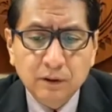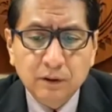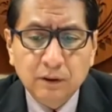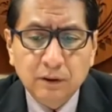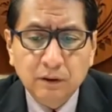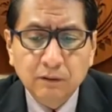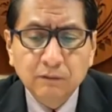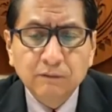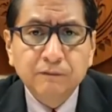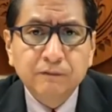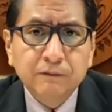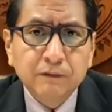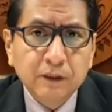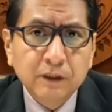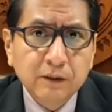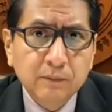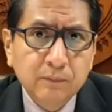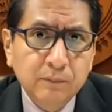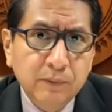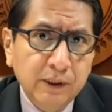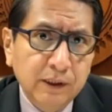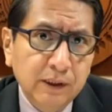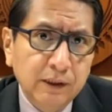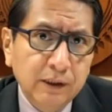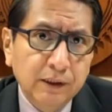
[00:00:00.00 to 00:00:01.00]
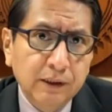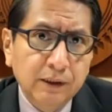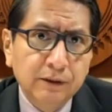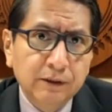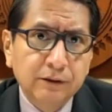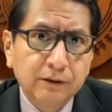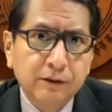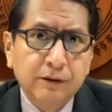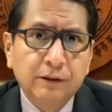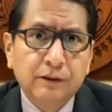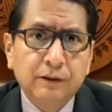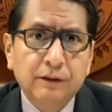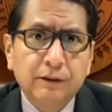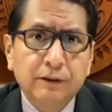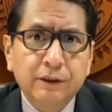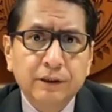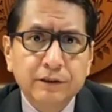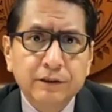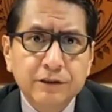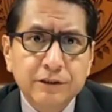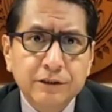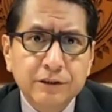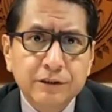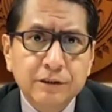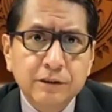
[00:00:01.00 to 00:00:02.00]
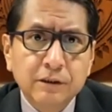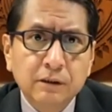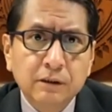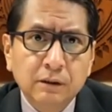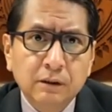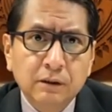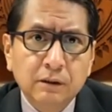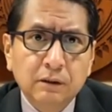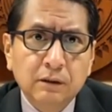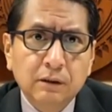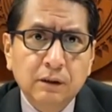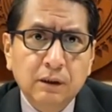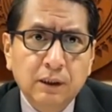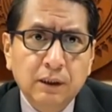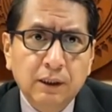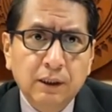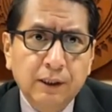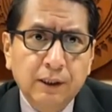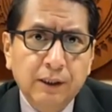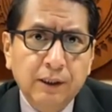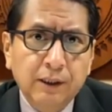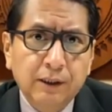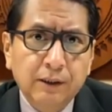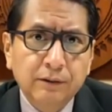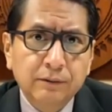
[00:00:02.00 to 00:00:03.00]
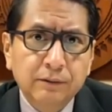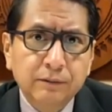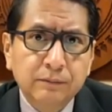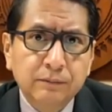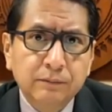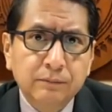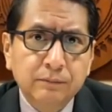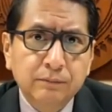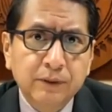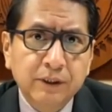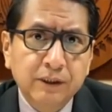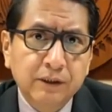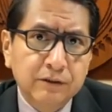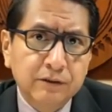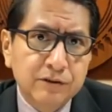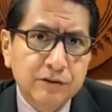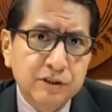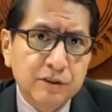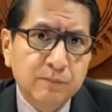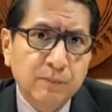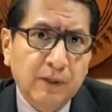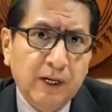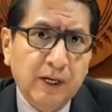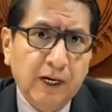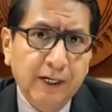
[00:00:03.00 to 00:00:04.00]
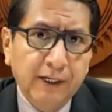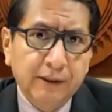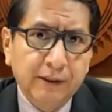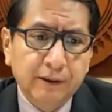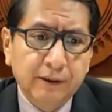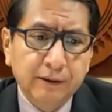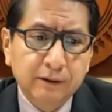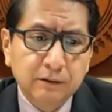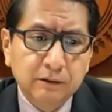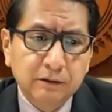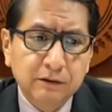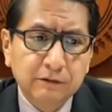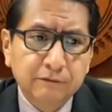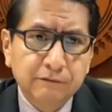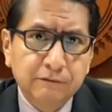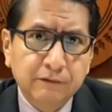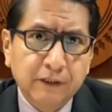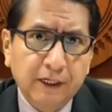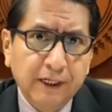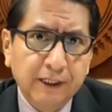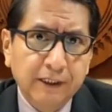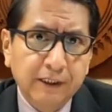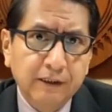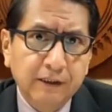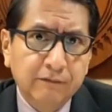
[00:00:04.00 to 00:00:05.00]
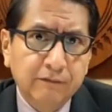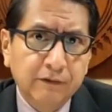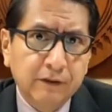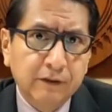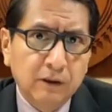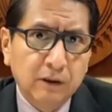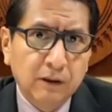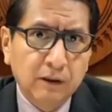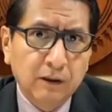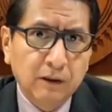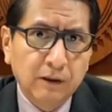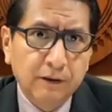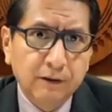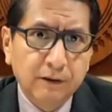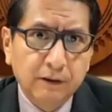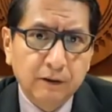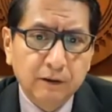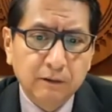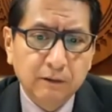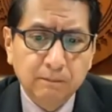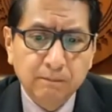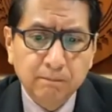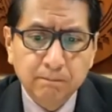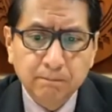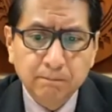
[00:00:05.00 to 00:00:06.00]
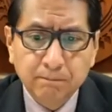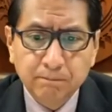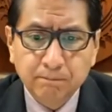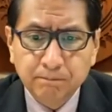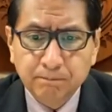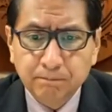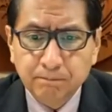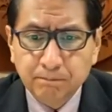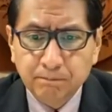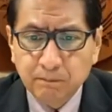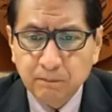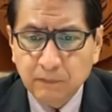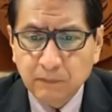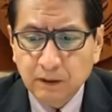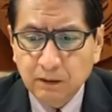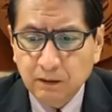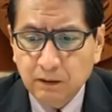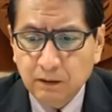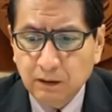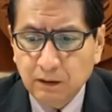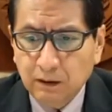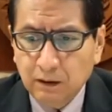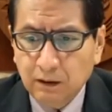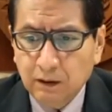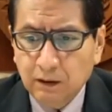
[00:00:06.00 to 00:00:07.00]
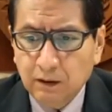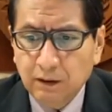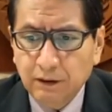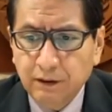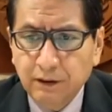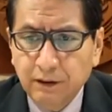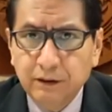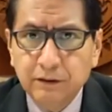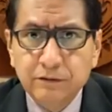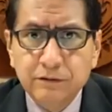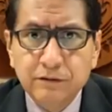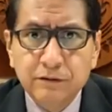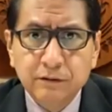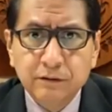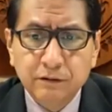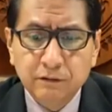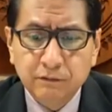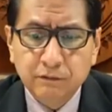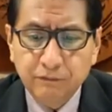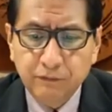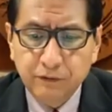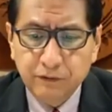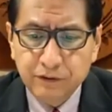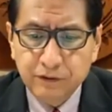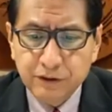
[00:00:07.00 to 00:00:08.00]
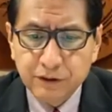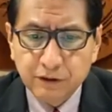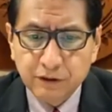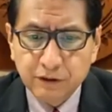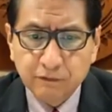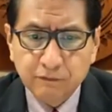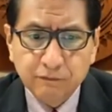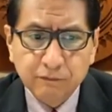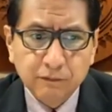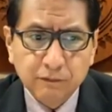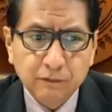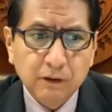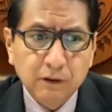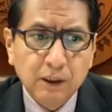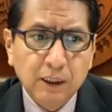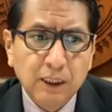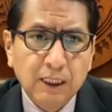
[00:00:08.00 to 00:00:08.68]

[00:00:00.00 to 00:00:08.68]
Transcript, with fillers: hopefully be encouraged and be inspired to fight even harder uh, into the future for